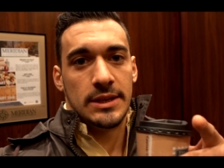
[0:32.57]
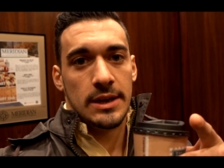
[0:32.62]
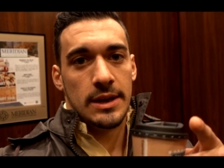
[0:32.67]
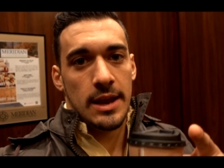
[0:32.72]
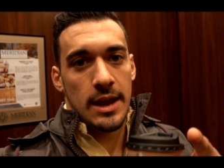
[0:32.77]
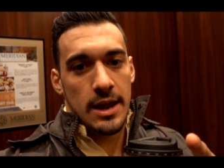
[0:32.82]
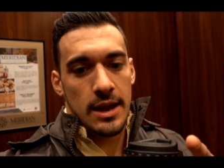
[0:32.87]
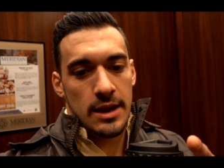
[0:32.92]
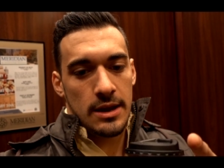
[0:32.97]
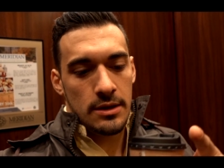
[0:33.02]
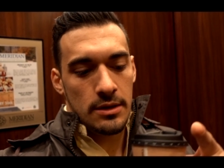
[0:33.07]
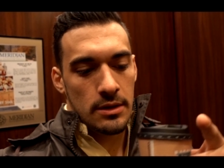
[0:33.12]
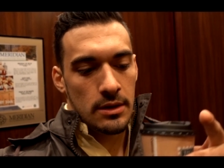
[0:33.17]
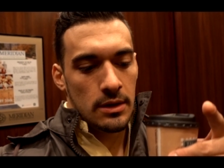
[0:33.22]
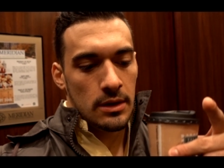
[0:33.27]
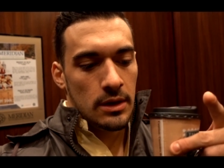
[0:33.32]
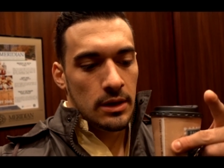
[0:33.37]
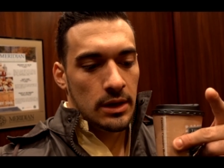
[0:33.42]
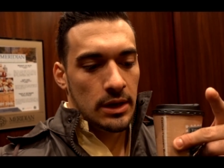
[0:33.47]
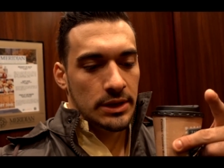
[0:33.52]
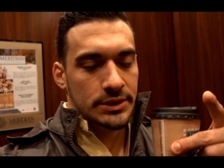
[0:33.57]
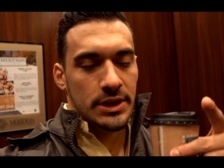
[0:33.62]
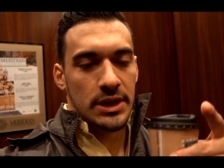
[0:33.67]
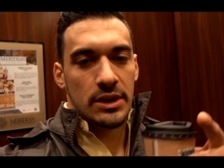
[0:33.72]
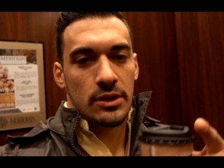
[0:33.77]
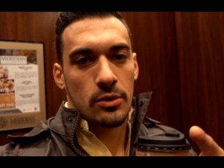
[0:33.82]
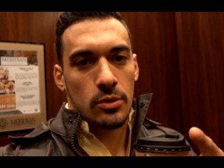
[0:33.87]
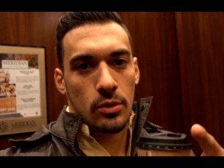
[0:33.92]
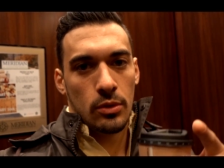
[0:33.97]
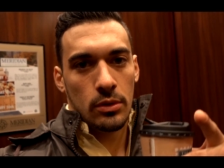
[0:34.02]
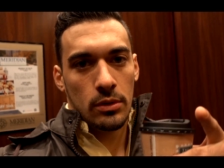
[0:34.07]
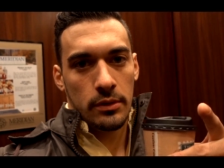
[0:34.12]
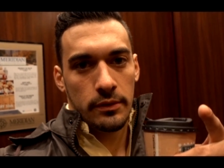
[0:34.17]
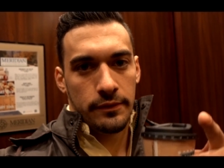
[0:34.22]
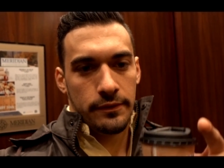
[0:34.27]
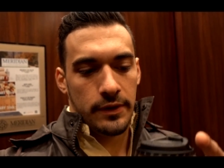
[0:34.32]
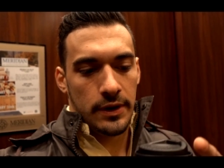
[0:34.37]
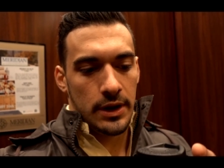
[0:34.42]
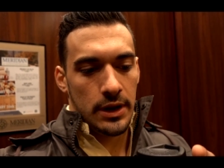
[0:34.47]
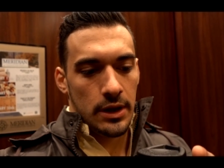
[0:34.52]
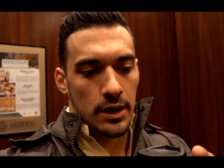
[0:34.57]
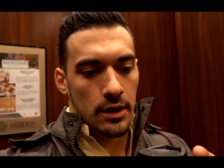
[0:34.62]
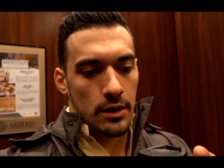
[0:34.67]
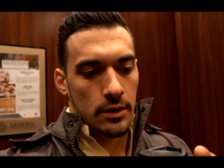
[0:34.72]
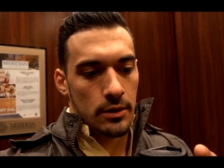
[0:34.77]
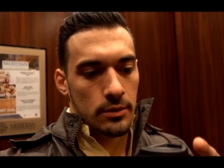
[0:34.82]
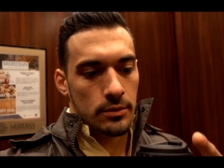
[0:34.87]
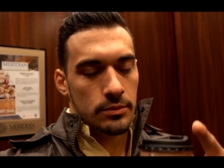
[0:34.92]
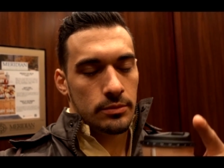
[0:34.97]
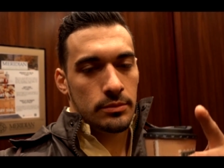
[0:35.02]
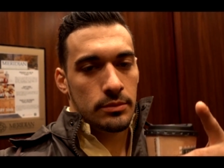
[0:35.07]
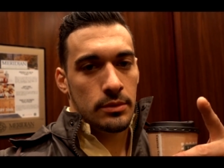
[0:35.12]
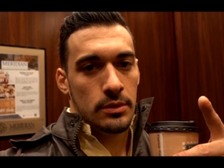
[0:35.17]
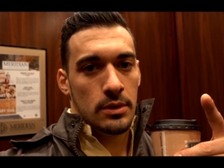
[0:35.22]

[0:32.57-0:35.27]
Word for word: today is a cool video.